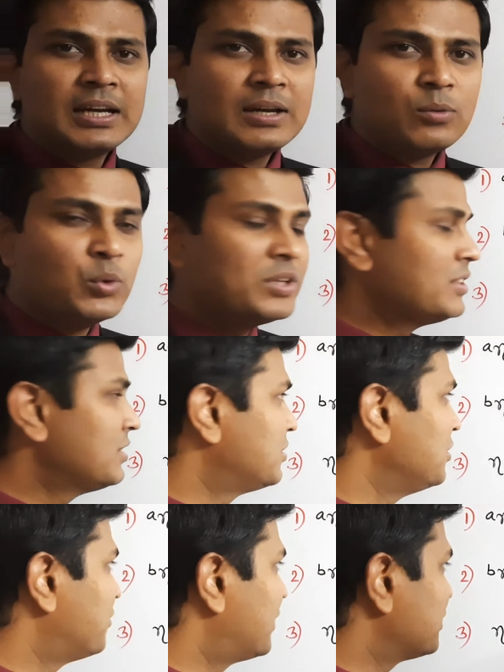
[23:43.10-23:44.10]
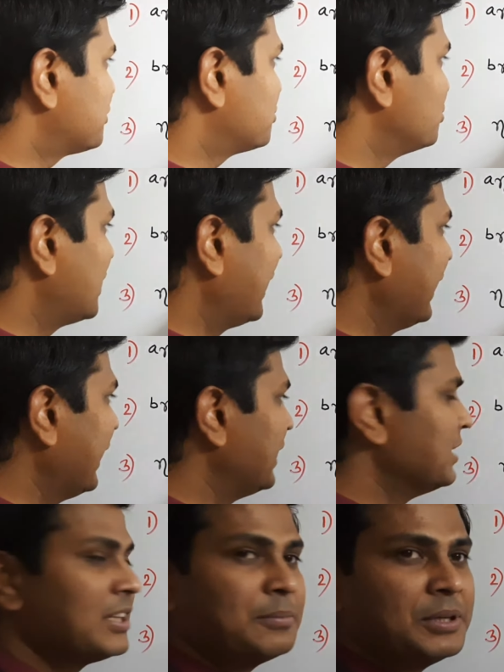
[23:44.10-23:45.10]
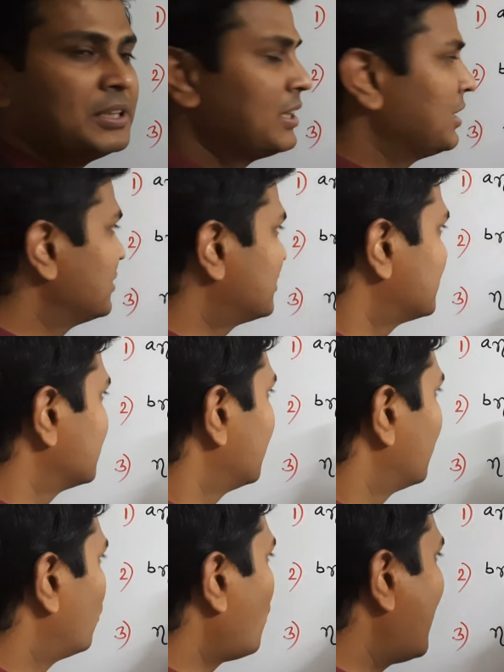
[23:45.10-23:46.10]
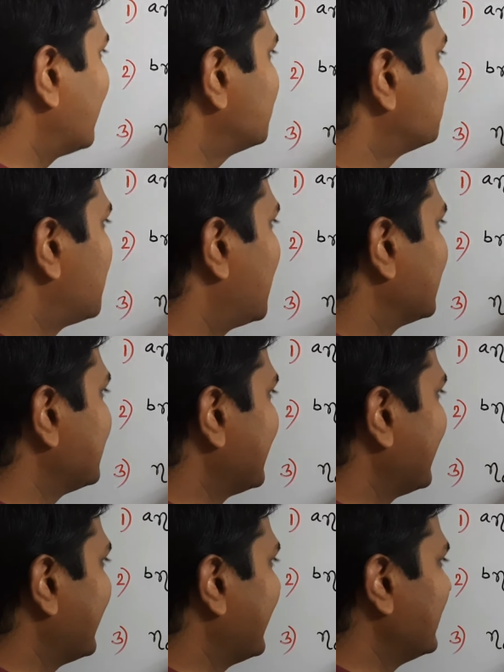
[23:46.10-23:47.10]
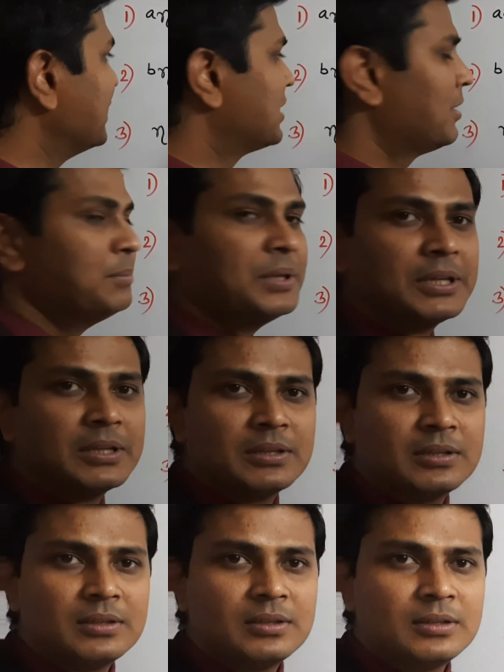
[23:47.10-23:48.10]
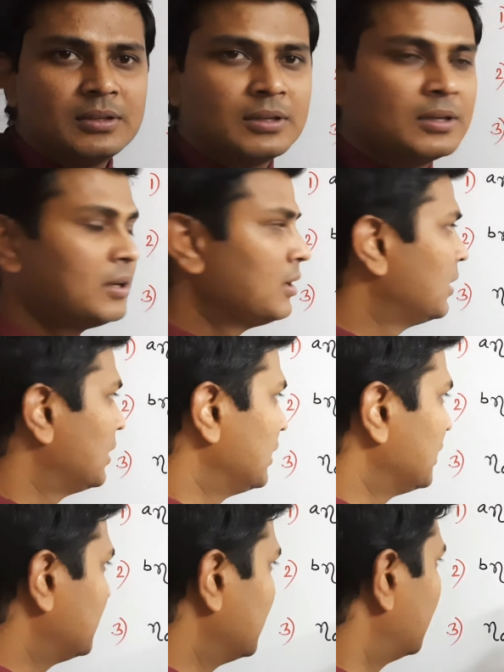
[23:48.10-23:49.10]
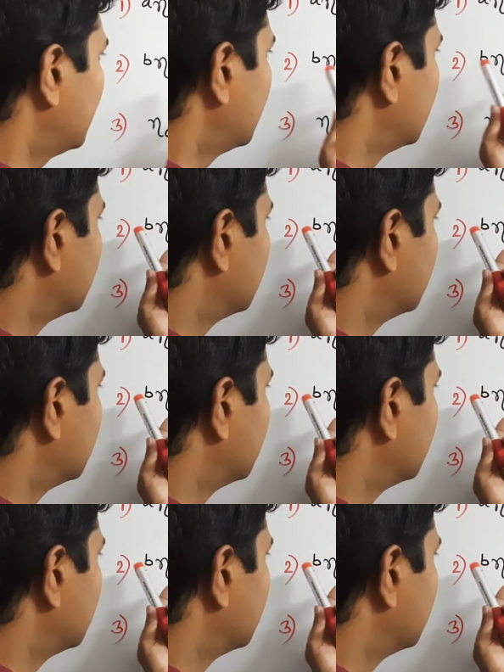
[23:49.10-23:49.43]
which is reversed to the A eta B, that is 1 by A eta B. Here